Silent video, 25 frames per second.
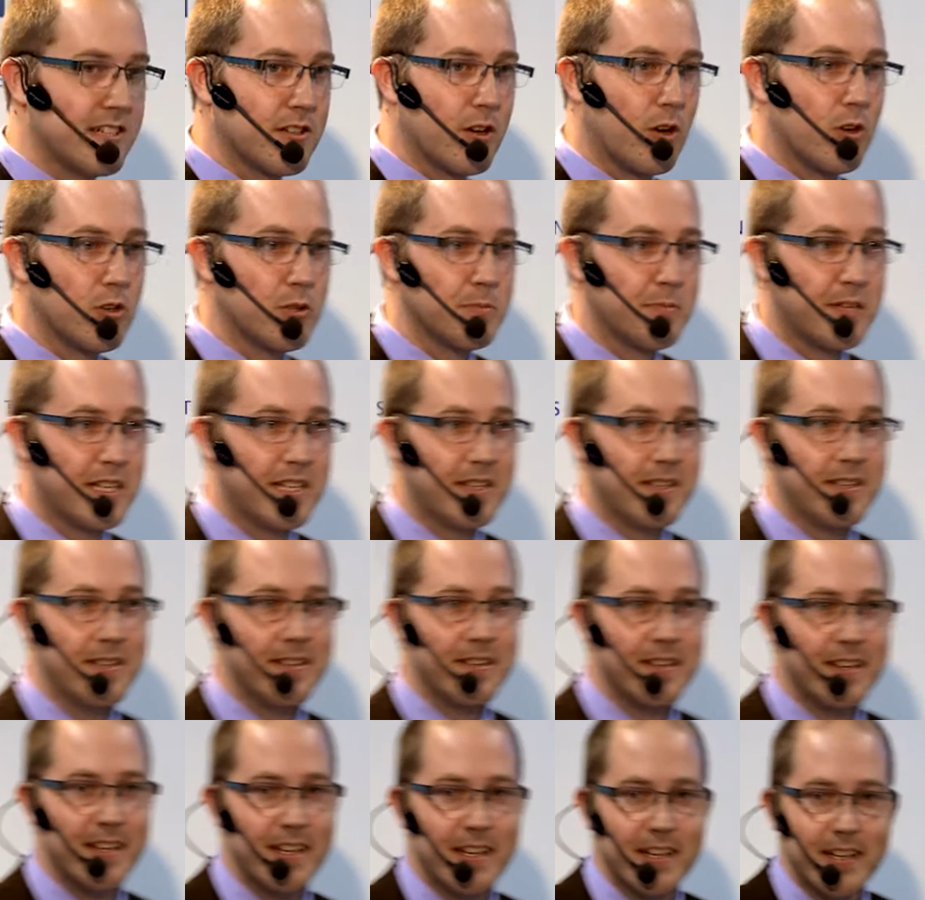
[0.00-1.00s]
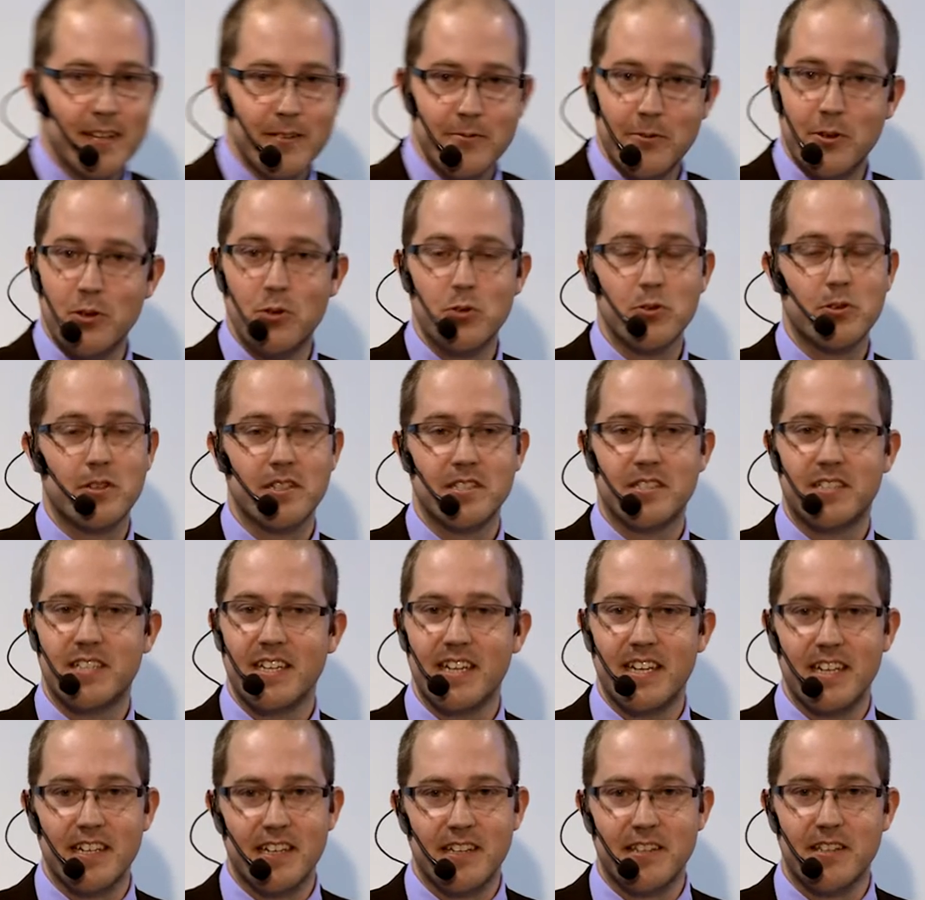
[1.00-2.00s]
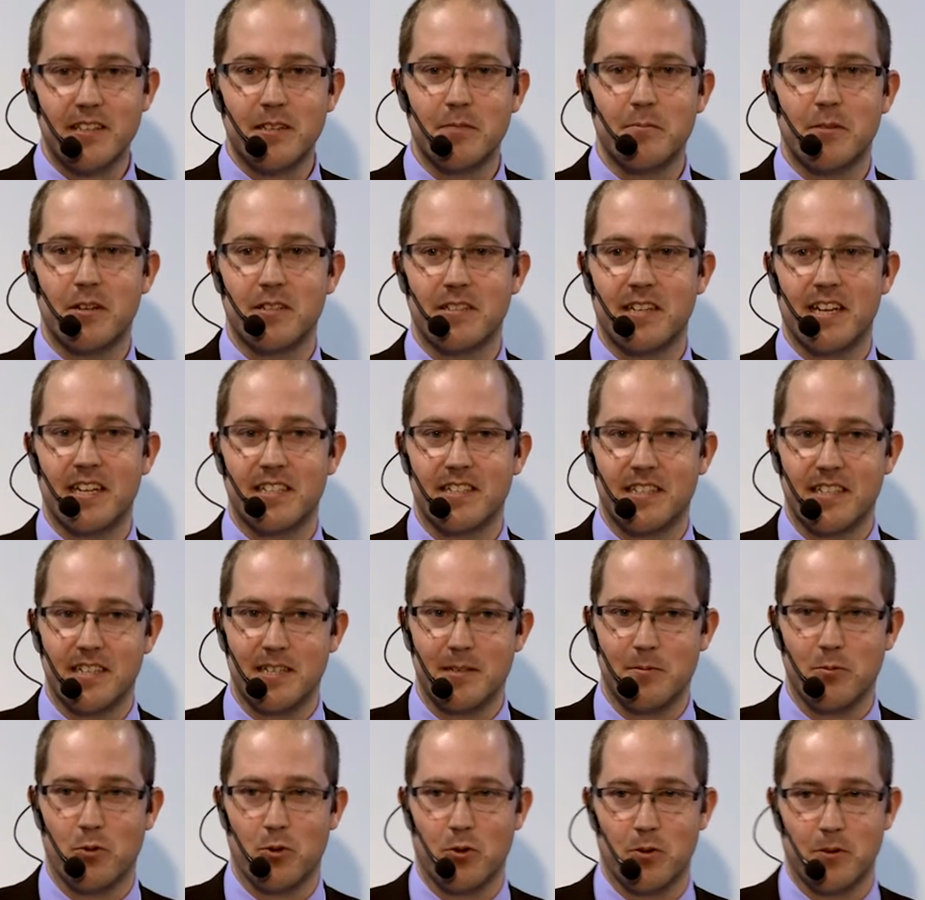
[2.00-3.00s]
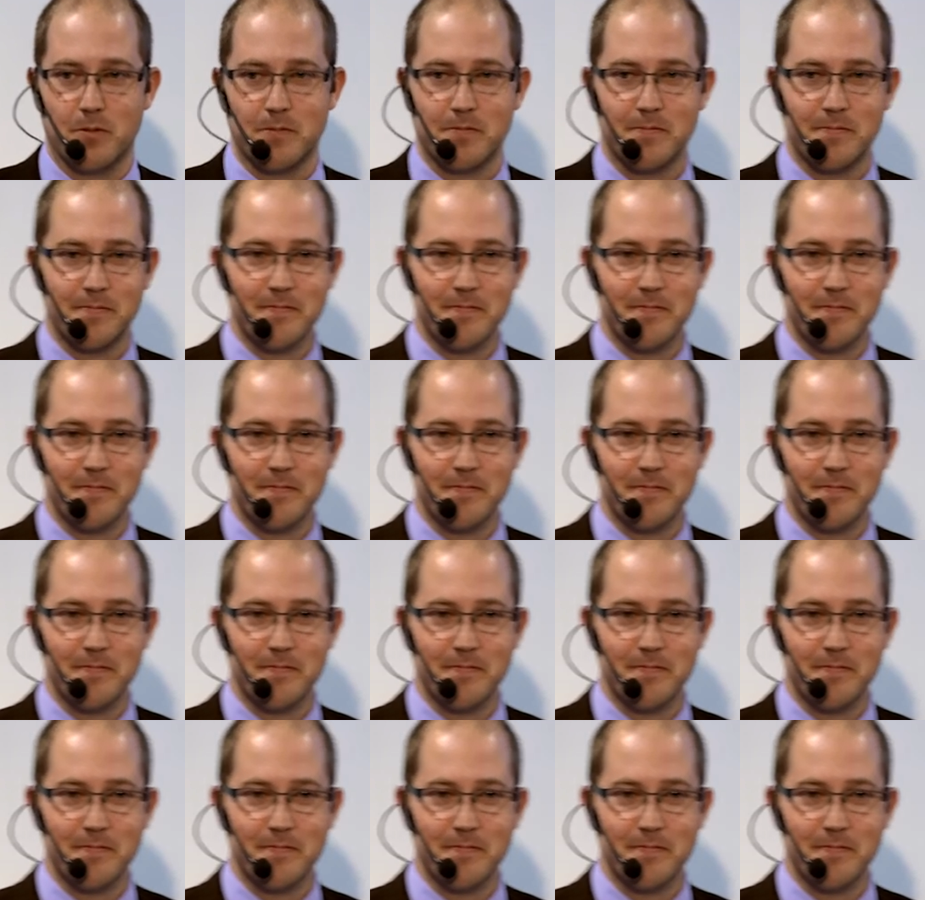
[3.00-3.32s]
economy. Well, who can say anything about that anymore?